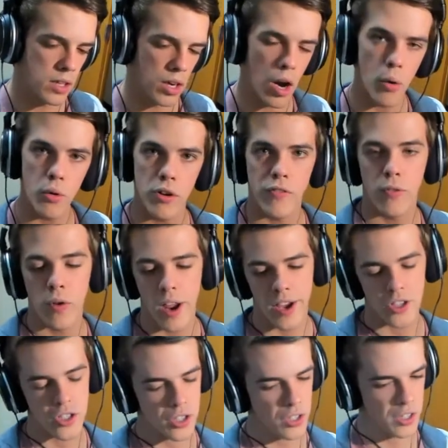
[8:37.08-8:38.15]
I wonder if we're
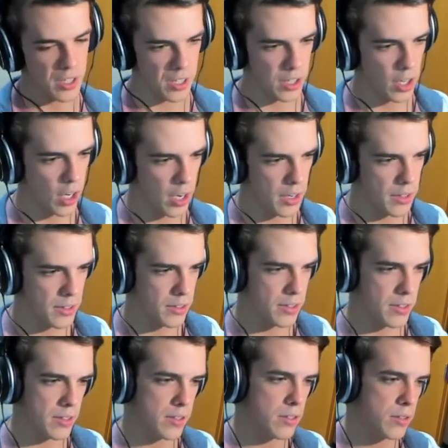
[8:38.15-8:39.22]
actually gonna get caught.
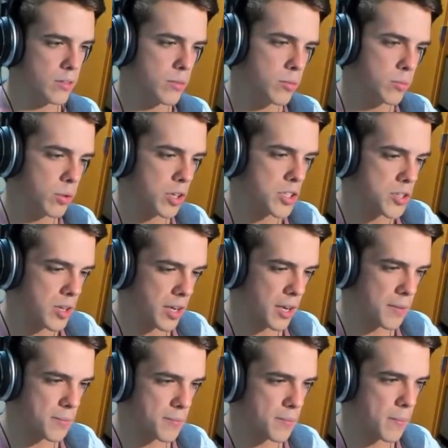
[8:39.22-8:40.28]
What did you get?
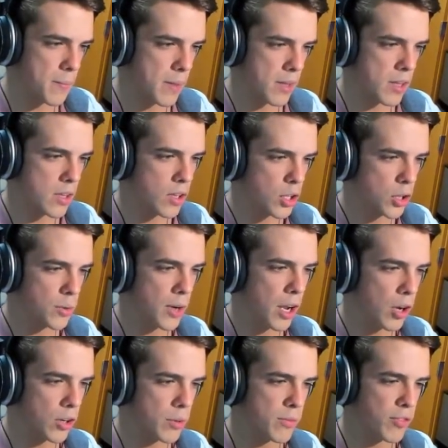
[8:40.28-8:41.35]
You
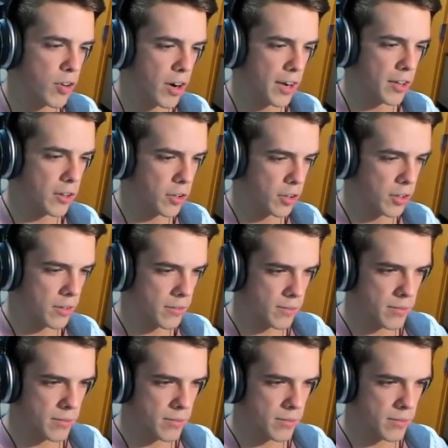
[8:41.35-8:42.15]
inhaled it before I got a look.